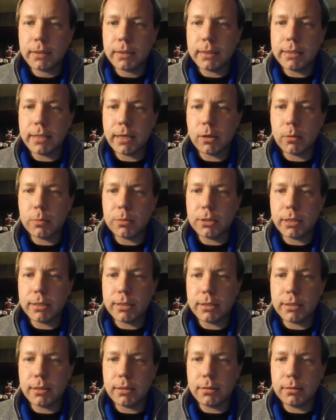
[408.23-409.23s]
This helps
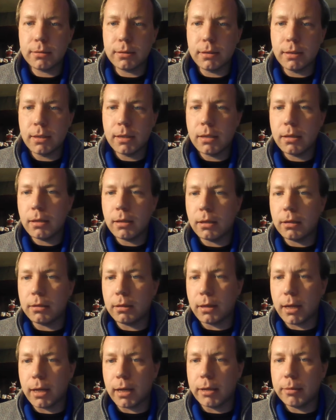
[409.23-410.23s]
us a
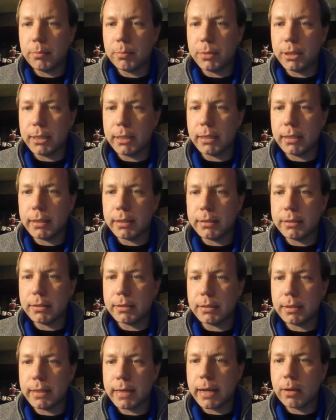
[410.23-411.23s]
lot
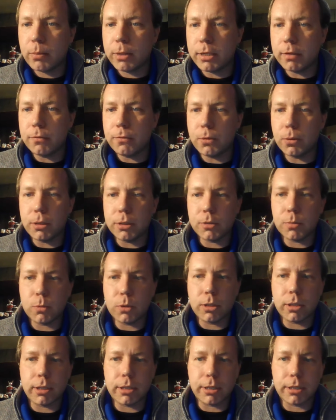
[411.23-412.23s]
because now we can focus
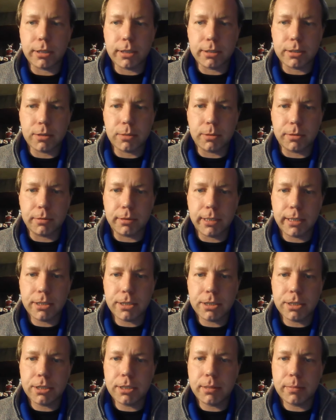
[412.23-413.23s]
more on our customer
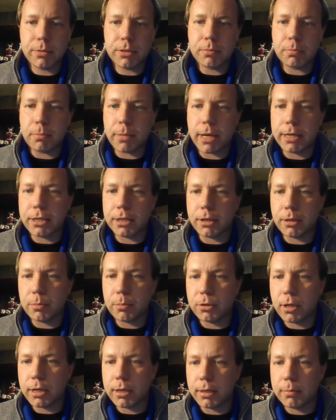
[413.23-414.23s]
relationships, matching
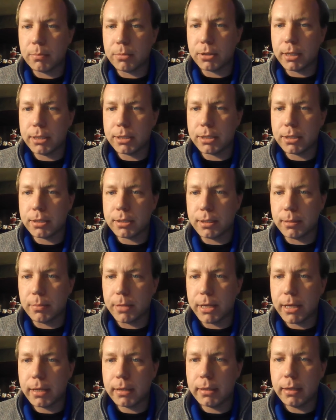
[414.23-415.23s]
our production to
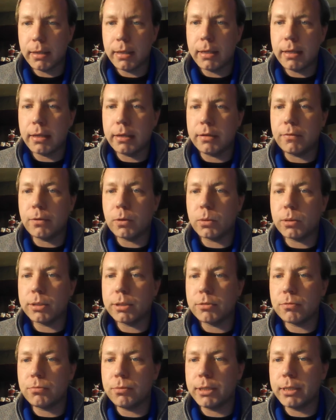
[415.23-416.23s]
demand, and of
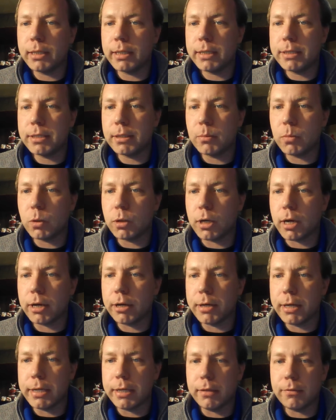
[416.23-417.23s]
course, realizing more
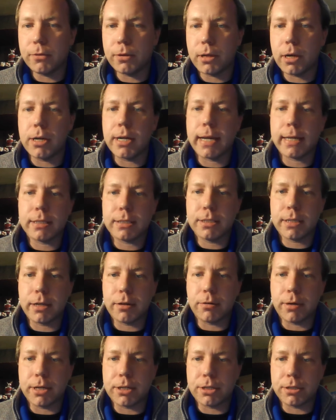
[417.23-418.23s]
R&D for our next
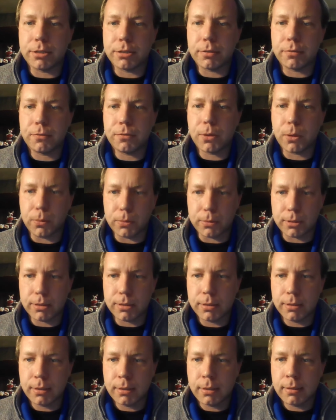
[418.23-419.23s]
generations of phones.